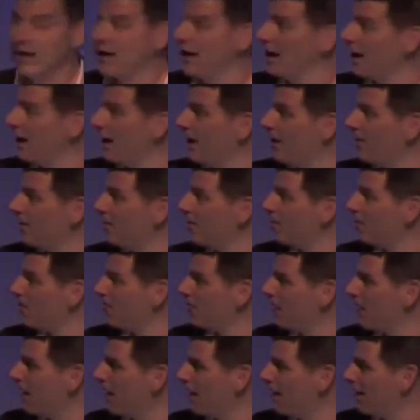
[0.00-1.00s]

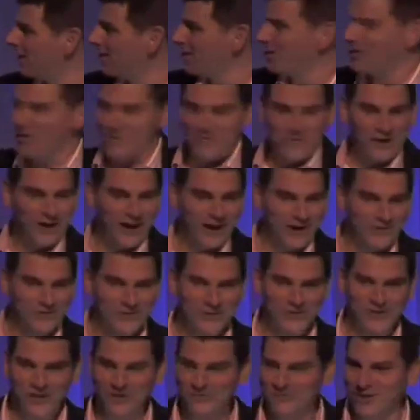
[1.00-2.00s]
And I don't know why,
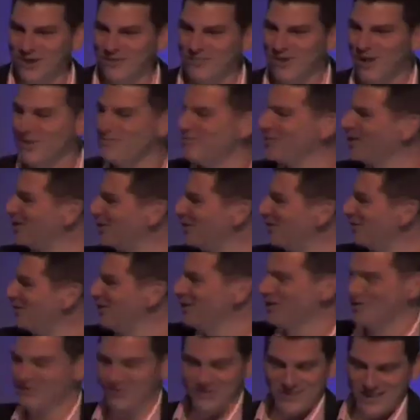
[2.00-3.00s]
I've been
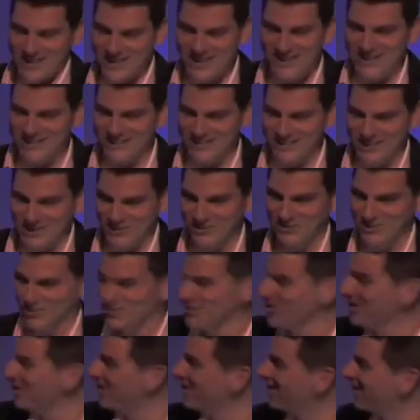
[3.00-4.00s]
convinced for years that this will
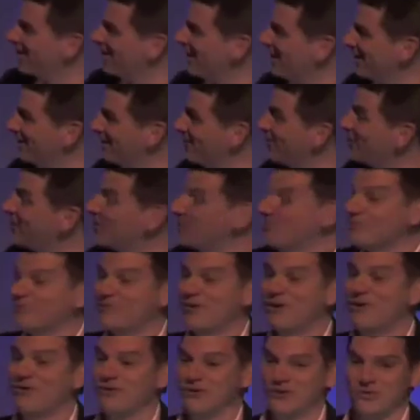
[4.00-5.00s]
work. And we did some
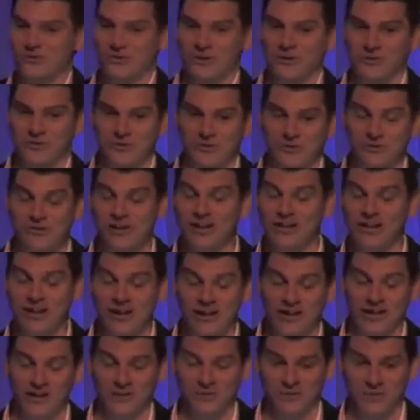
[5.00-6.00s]
focus groups, which are very
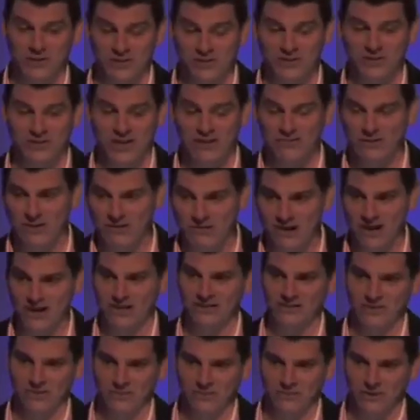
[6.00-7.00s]
unlike us. We usually just have a crack
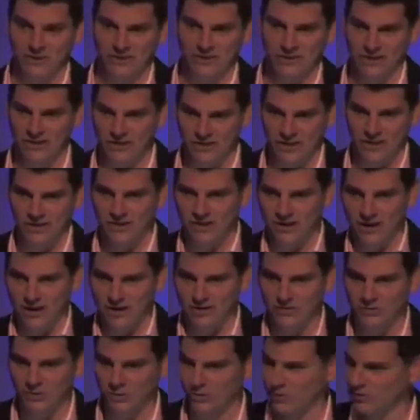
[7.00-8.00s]
at something and
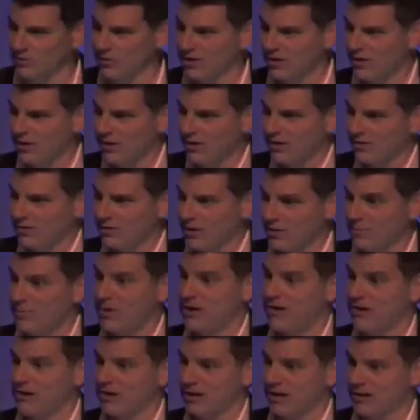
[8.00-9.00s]
learn sort of
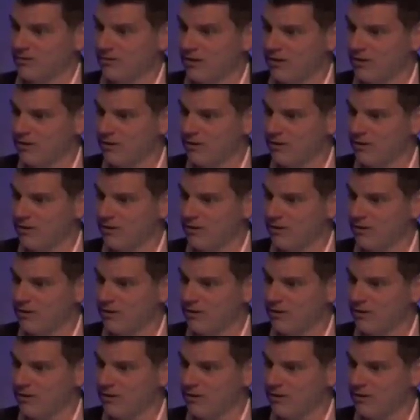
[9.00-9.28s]
empirically rather